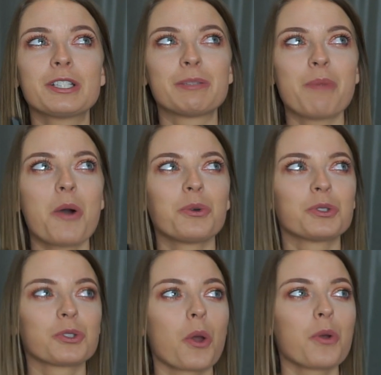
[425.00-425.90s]
smelled
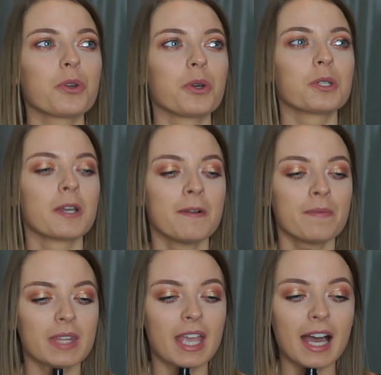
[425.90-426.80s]
so good.
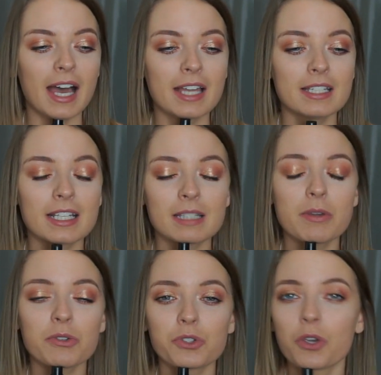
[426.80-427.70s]
And it
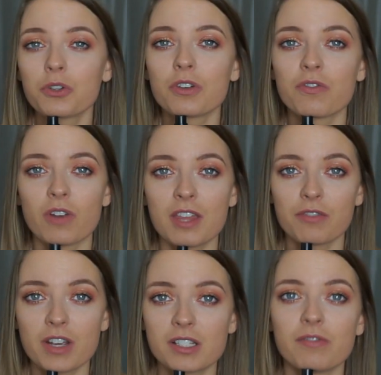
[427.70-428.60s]
smelled so good for like the
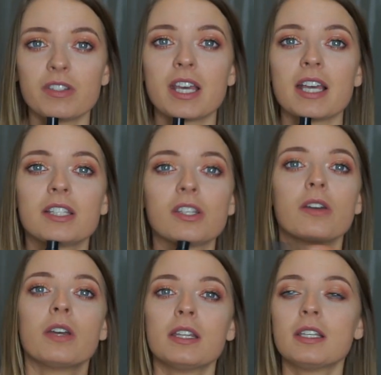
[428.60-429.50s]
rest of the day.
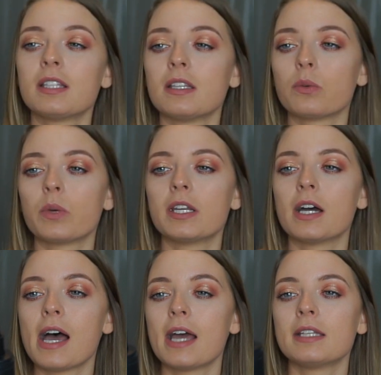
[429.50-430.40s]
So this is a
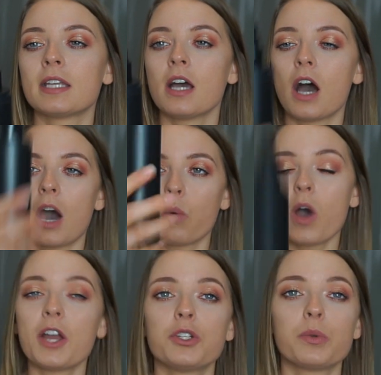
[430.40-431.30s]
winner. And
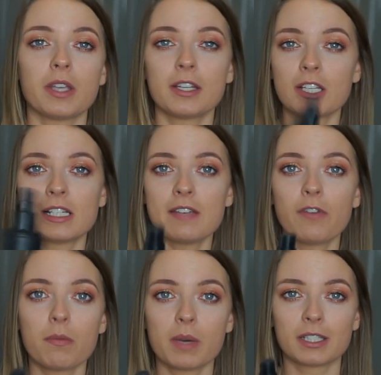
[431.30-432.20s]
what I do is I just leave
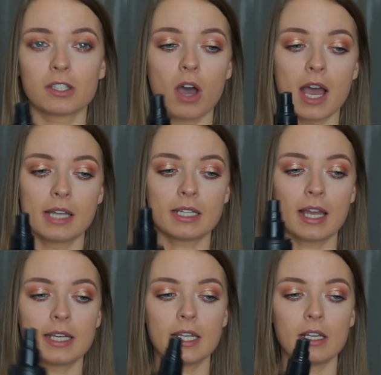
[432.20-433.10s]
it on my side
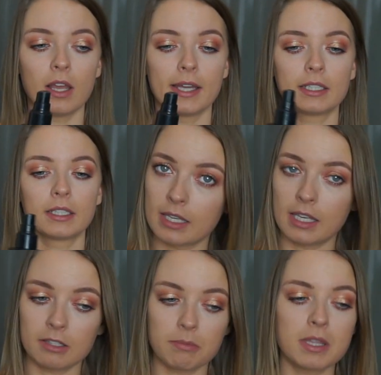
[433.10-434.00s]
and it like
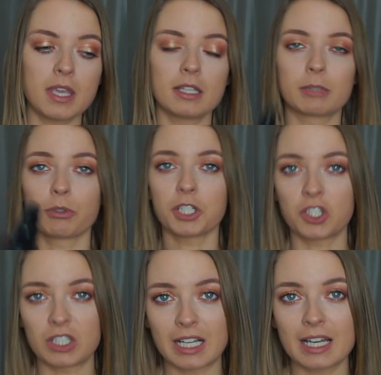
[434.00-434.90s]
gives me the
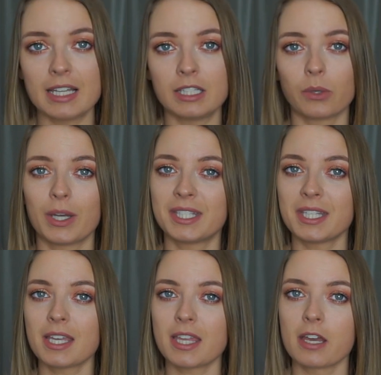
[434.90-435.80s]
inspiration to clean. So I
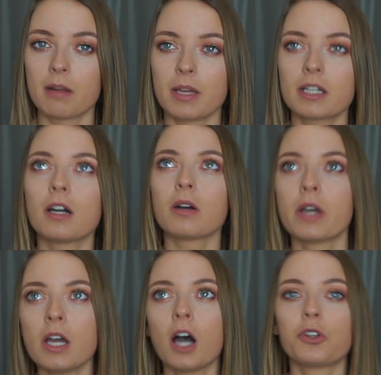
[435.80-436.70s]
see it there and I'm like, oh,
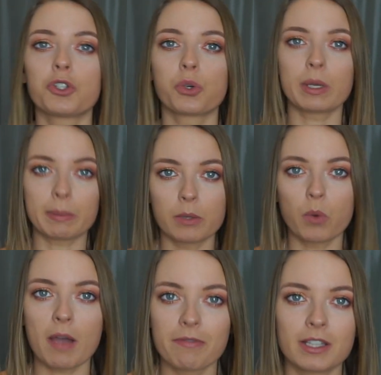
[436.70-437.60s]
I'll just quickly
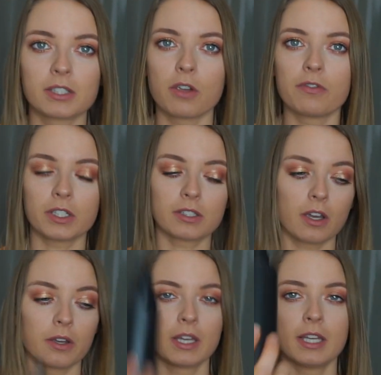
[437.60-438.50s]
wipe things over.
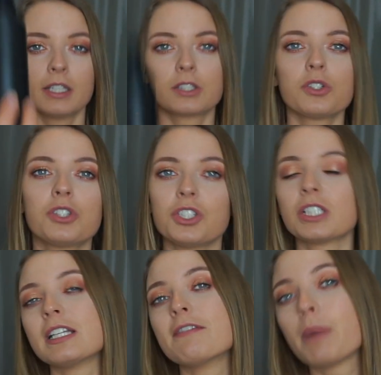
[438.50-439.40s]
So it's good to
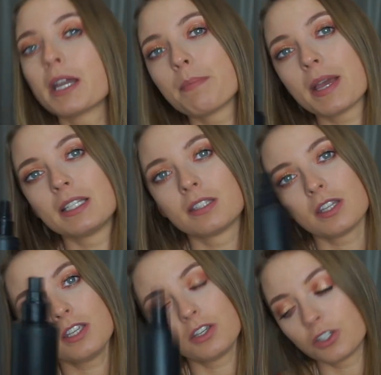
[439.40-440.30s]
just leave by your bed so
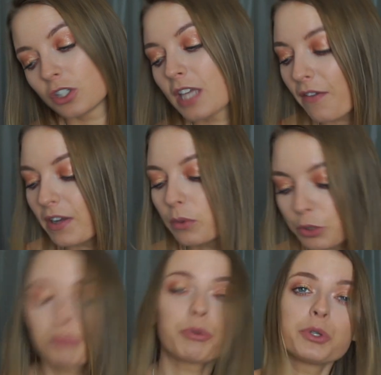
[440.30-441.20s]
that you can just have a little
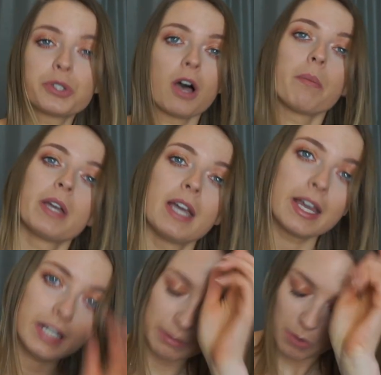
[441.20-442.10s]
spruce up
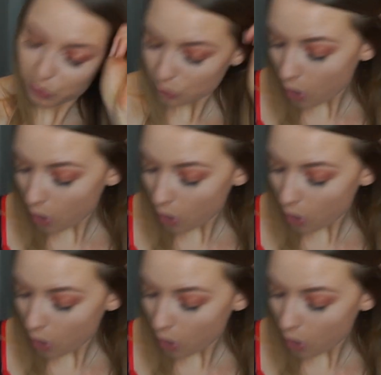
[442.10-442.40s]
and it smells